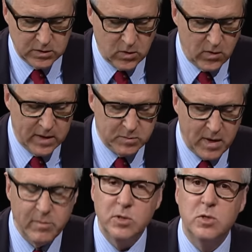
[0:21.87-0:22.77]
Sowell has
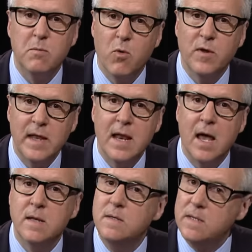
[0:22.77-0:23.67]
published more than
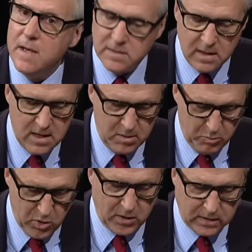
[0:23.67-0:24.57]
a dozen
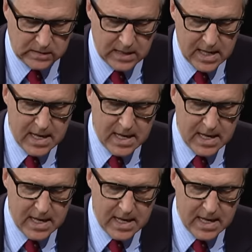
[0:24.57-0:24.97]
books,